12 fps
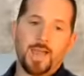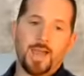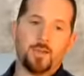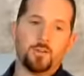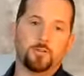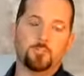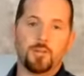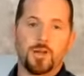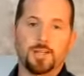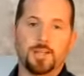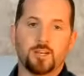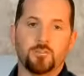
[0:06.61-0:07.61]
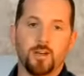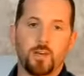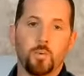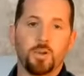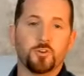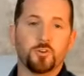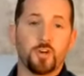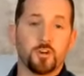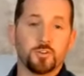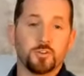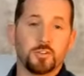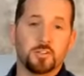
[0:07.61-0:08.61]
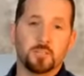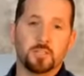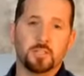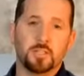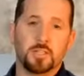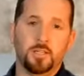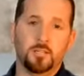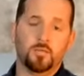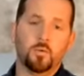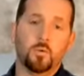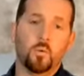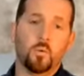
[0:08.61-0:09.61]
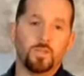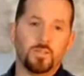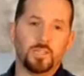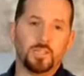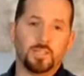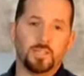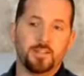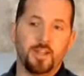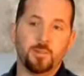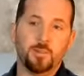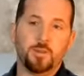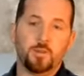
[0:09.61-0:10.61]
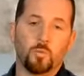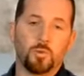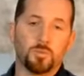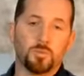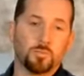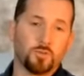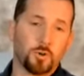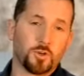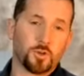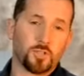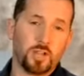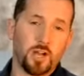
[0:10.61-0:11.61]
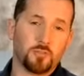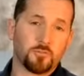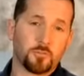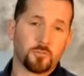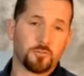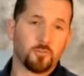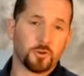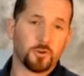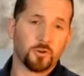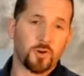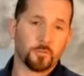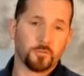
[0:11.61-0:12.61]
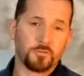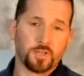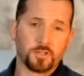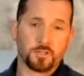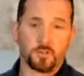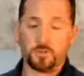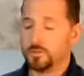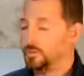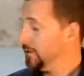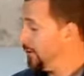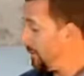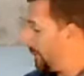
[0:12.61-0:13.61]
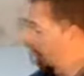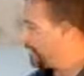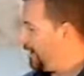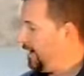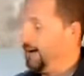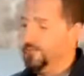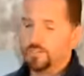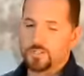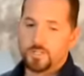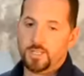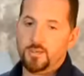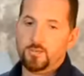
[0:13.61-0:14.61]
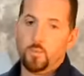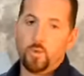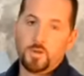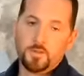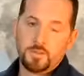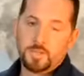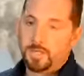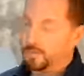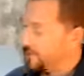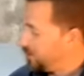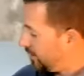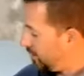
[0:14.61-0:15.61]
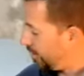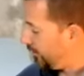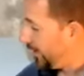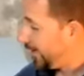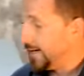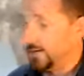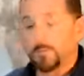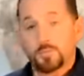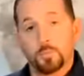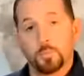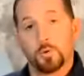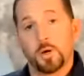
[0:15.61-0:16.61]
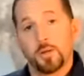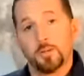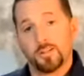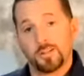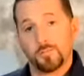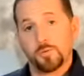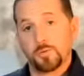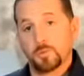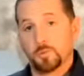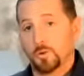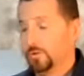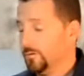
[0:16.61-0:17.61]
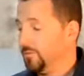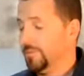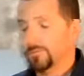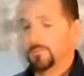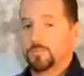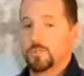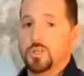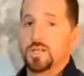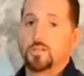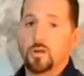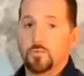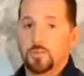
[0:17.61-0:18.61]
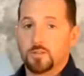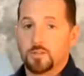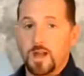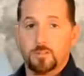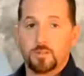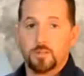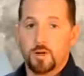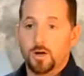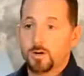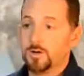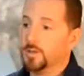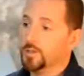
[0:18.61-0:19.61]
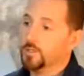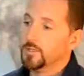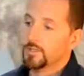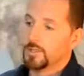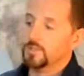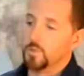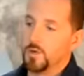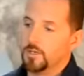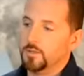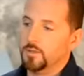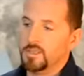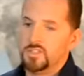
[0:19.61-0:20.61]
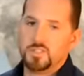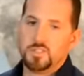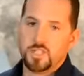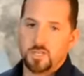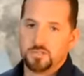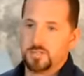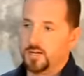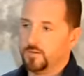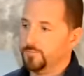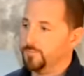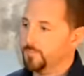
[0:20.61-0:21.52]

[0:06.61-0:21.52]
how to identify when your gutters need to be cleaned, when to clean them, and what to look for yourself before you call a professional. Obviously, one indicator is to look for any kind of debris that's visible projecting over the top of the gutter. That's one easy telltale.